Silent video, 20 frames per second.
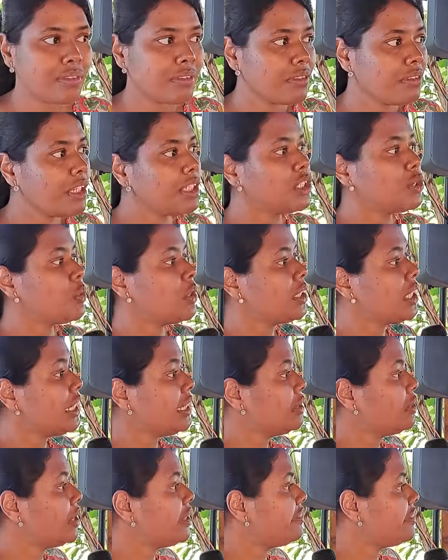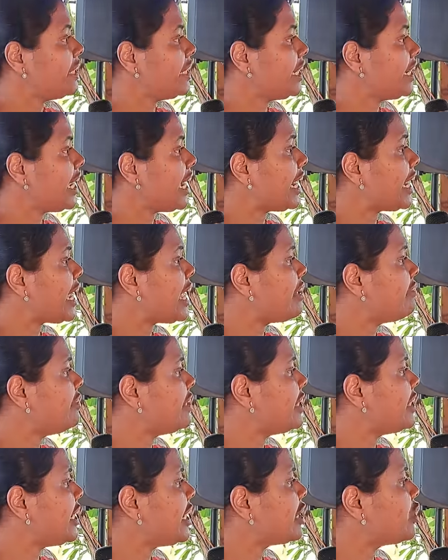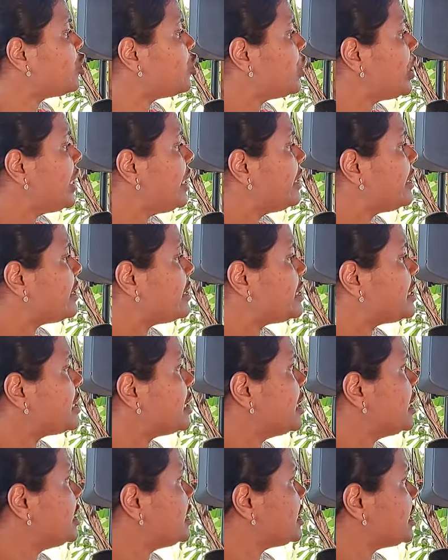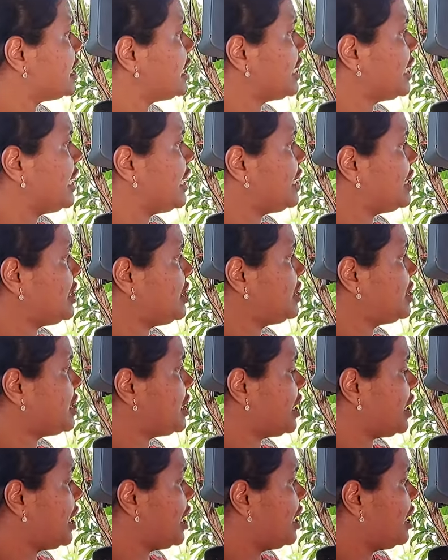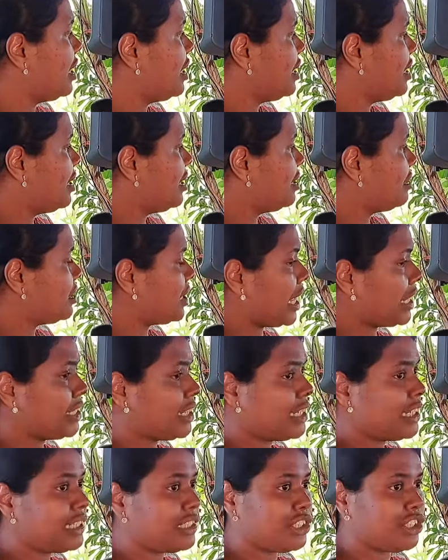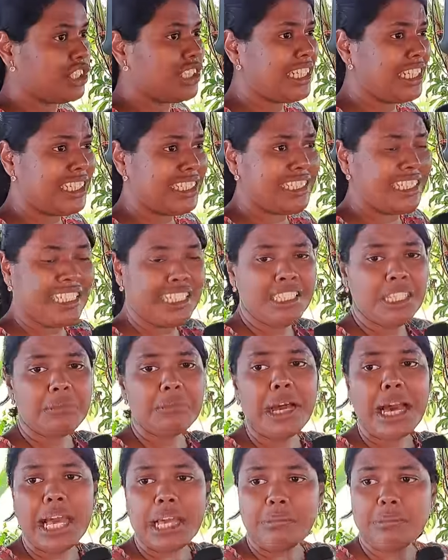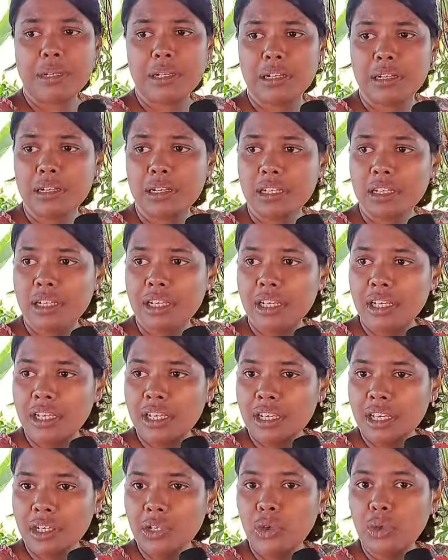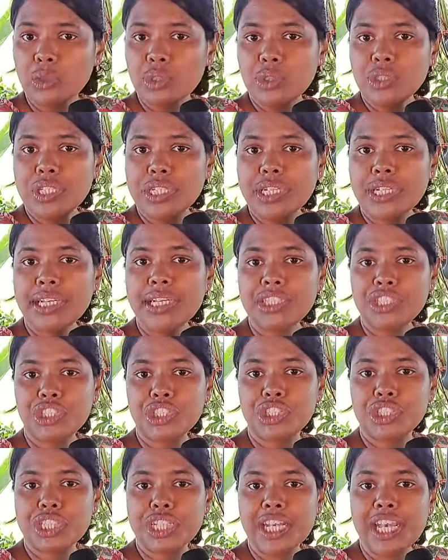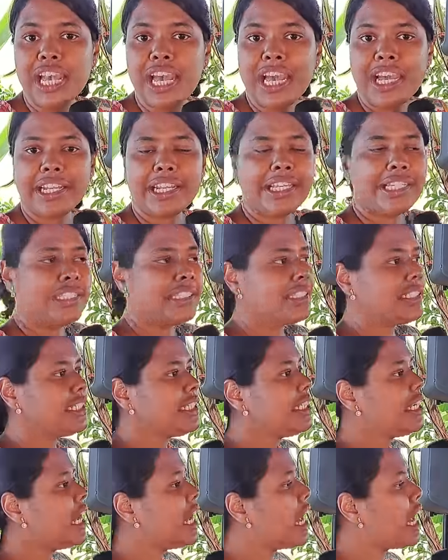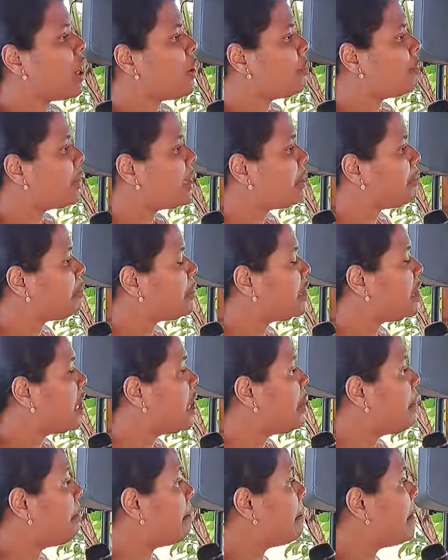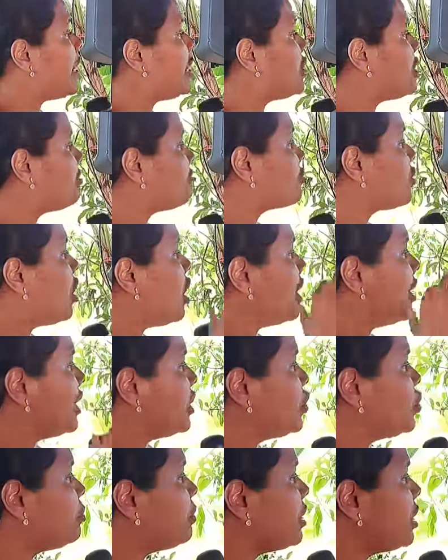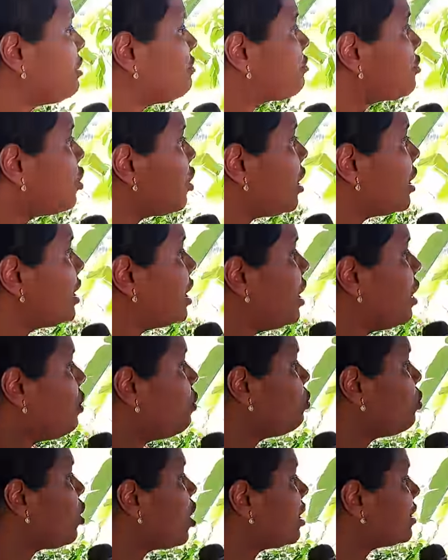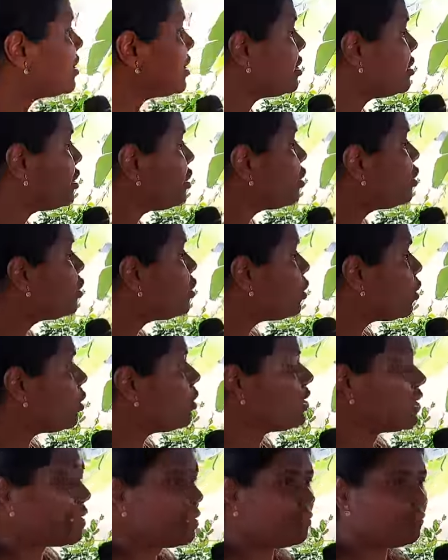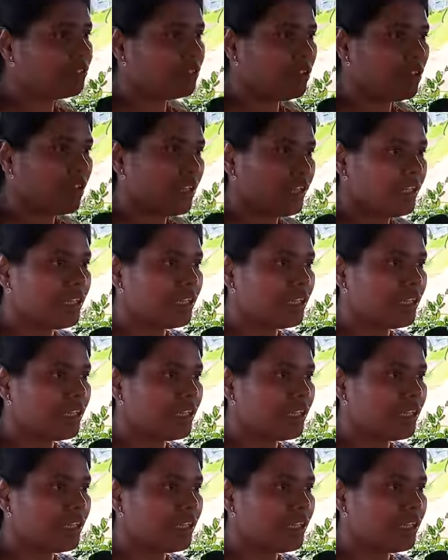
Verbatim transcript: That's what I do every day. I every day go and research the history, and the history is in the Bible go to the history and I see how people, men of God and women of God, walked in the glory of God.